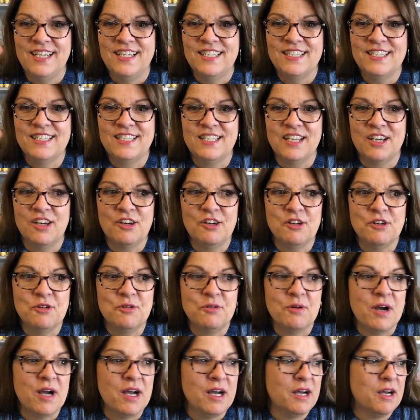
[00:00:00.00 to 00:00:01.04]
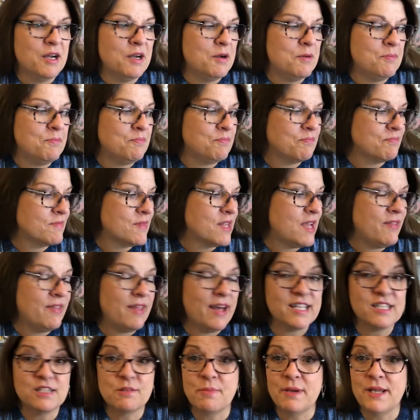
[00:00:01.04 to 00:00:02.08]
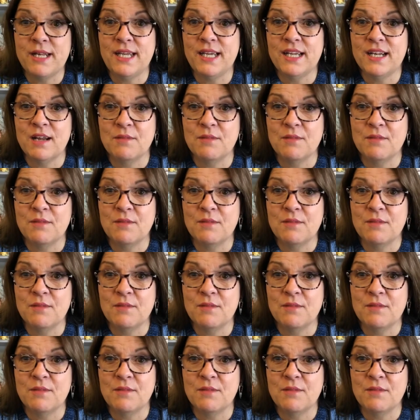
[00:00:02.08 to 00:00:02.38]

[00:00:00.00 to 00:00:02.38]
So um, that's about it.